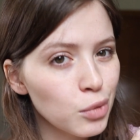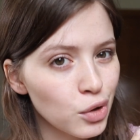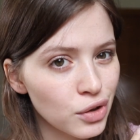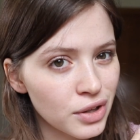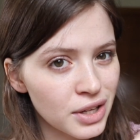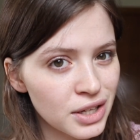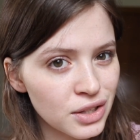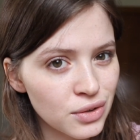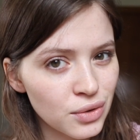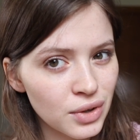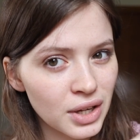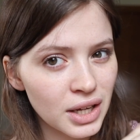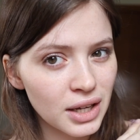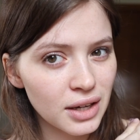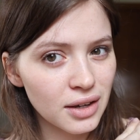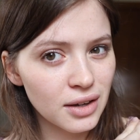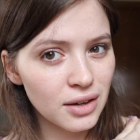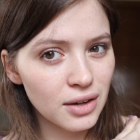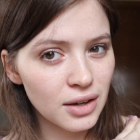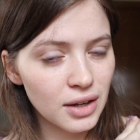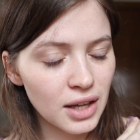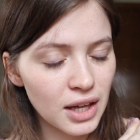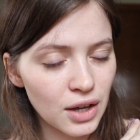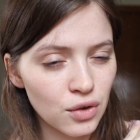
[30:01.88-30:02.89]
only
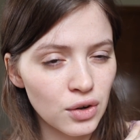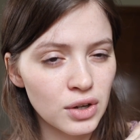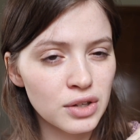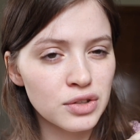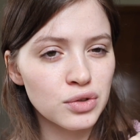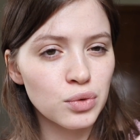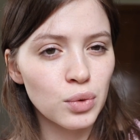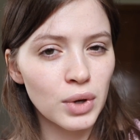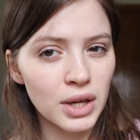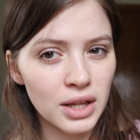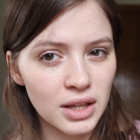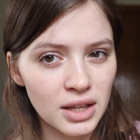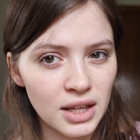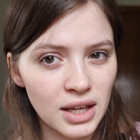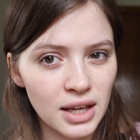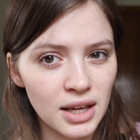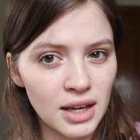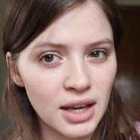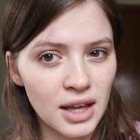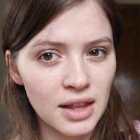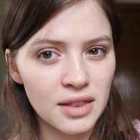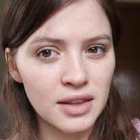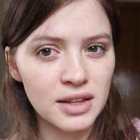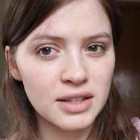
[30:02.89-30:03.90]
doing increase
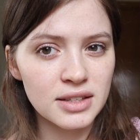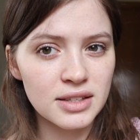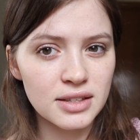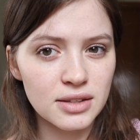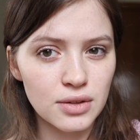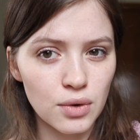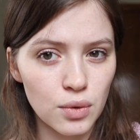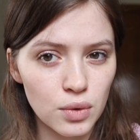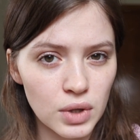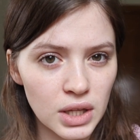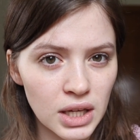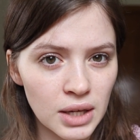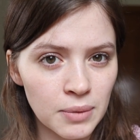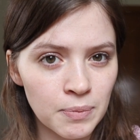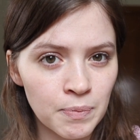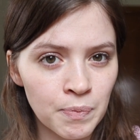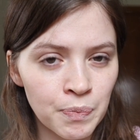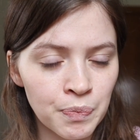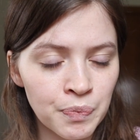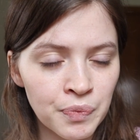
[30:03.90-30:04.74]
quickly and then slowly.